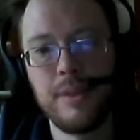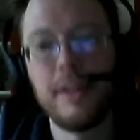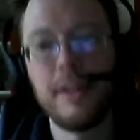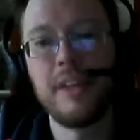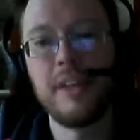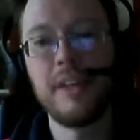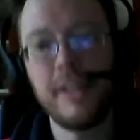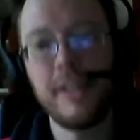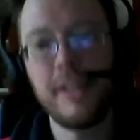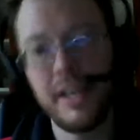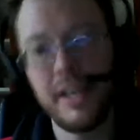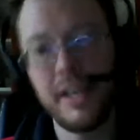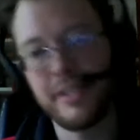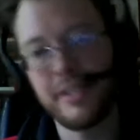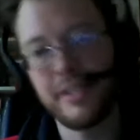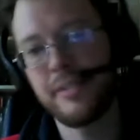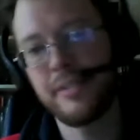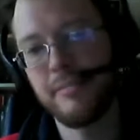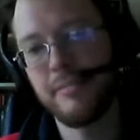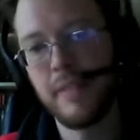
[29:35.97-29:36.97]

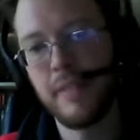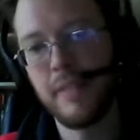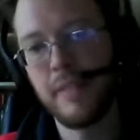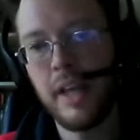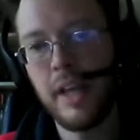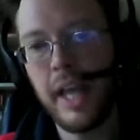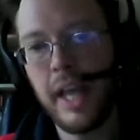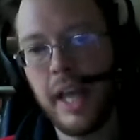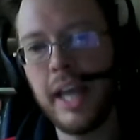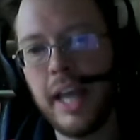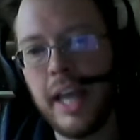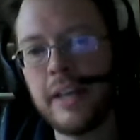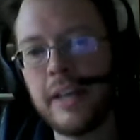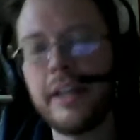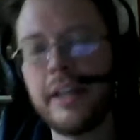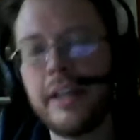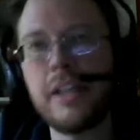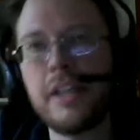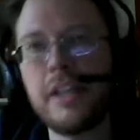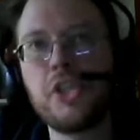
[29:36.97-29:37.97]
Yes. And
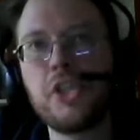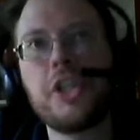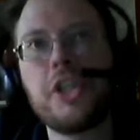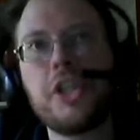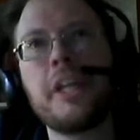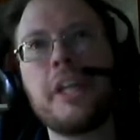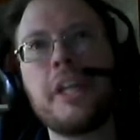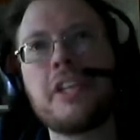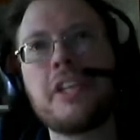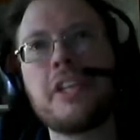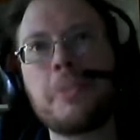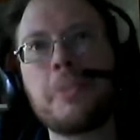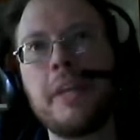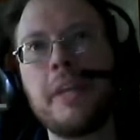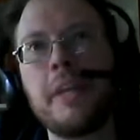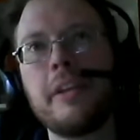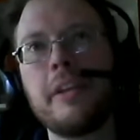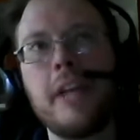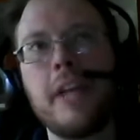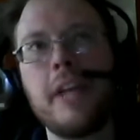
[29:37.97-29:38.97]
she has
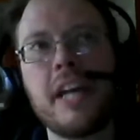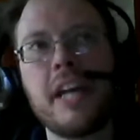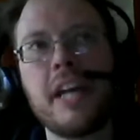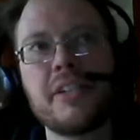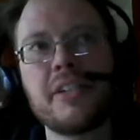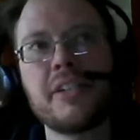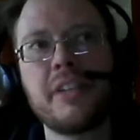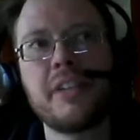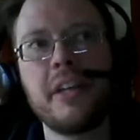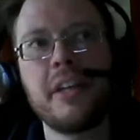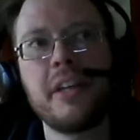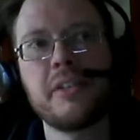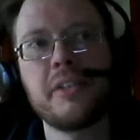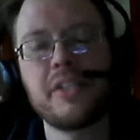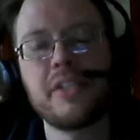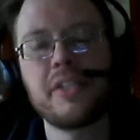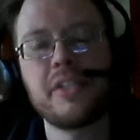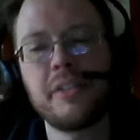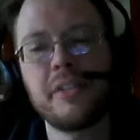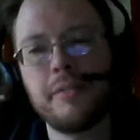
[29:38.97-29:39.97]
spent the last
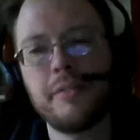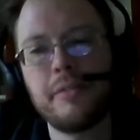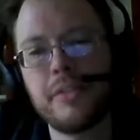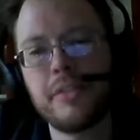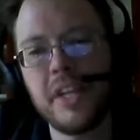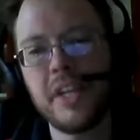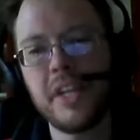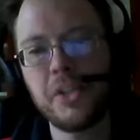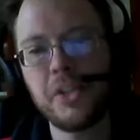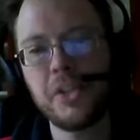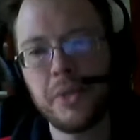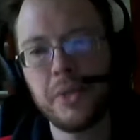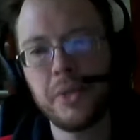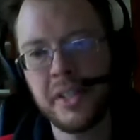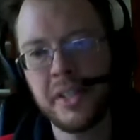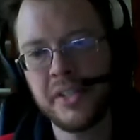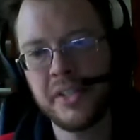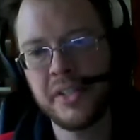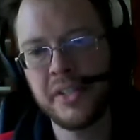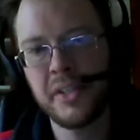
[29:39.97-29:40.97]

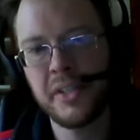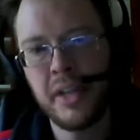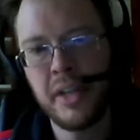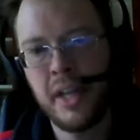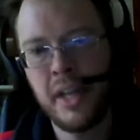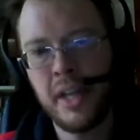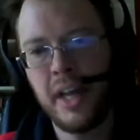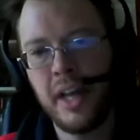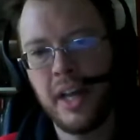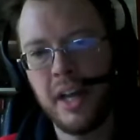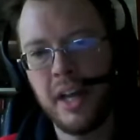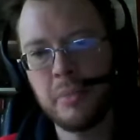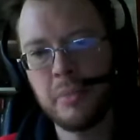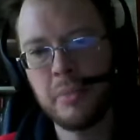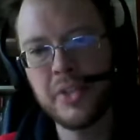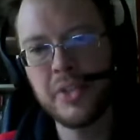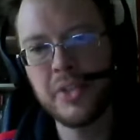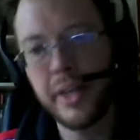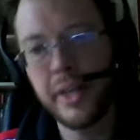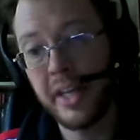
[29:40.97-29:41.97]
centuries
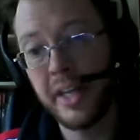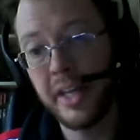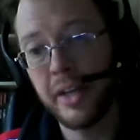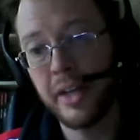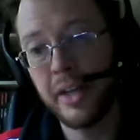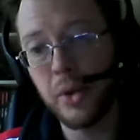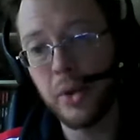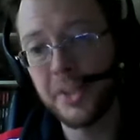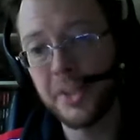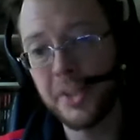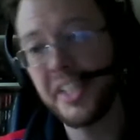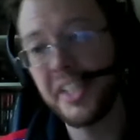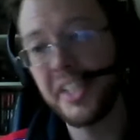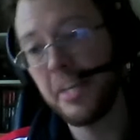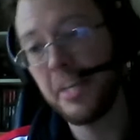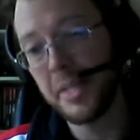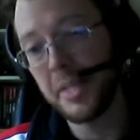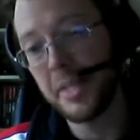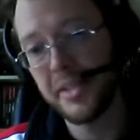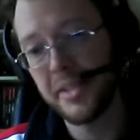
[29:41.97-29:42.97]
slaying only
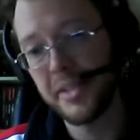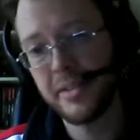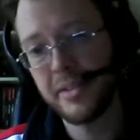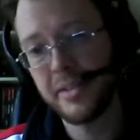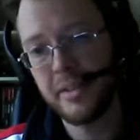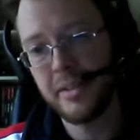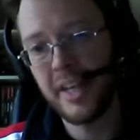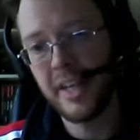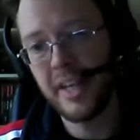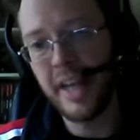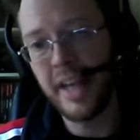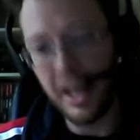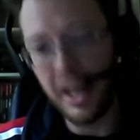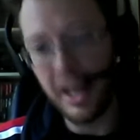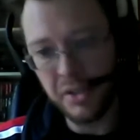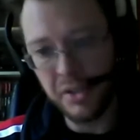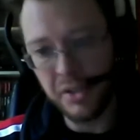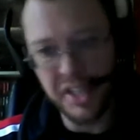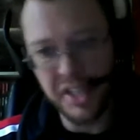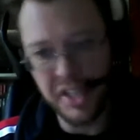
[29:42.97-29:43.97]
demons, and
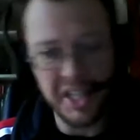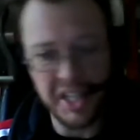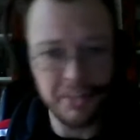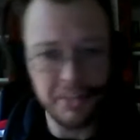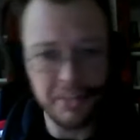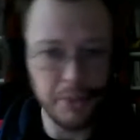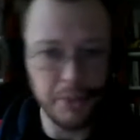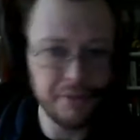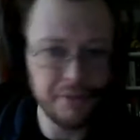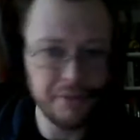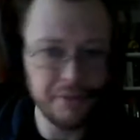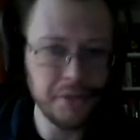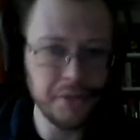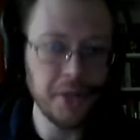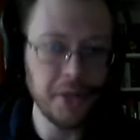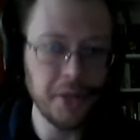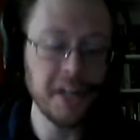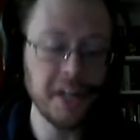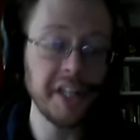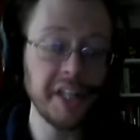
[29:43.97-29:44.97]
now she has moved to
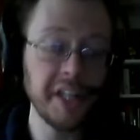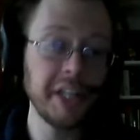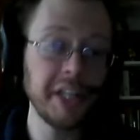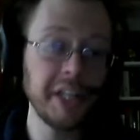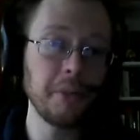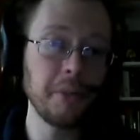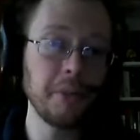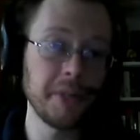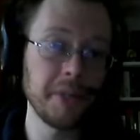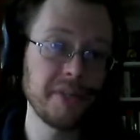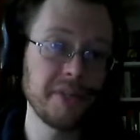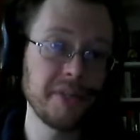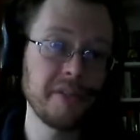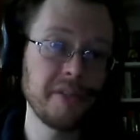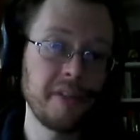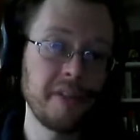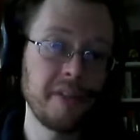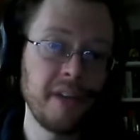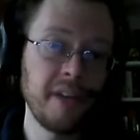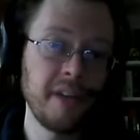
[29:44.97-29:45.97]
targeting humans,
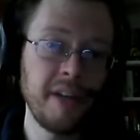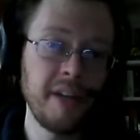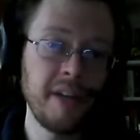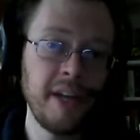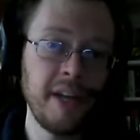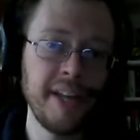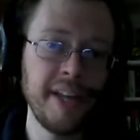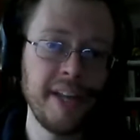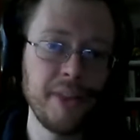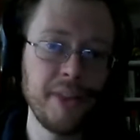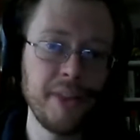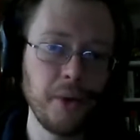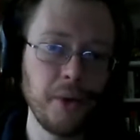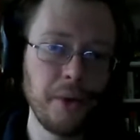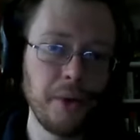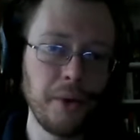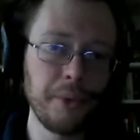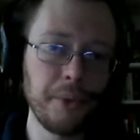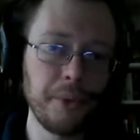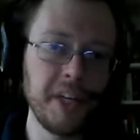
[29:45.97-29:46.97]
and the
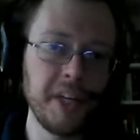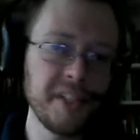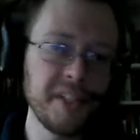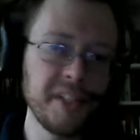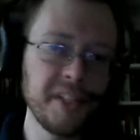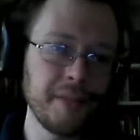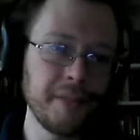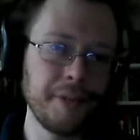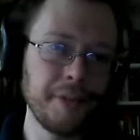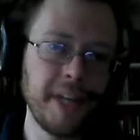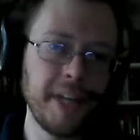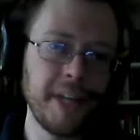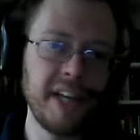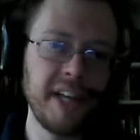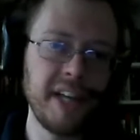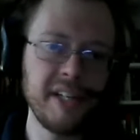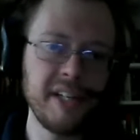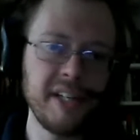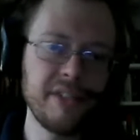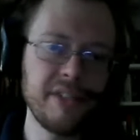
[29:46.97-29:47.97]
whole reason for that
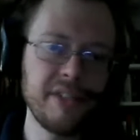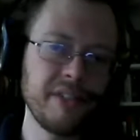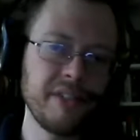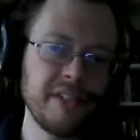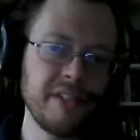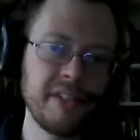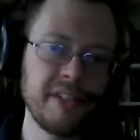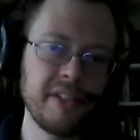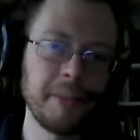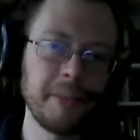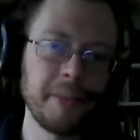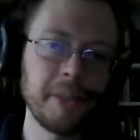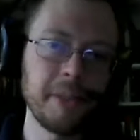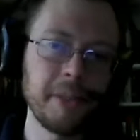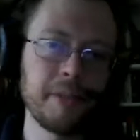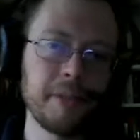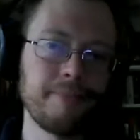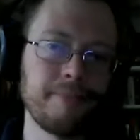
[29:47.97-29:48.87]
is in the book.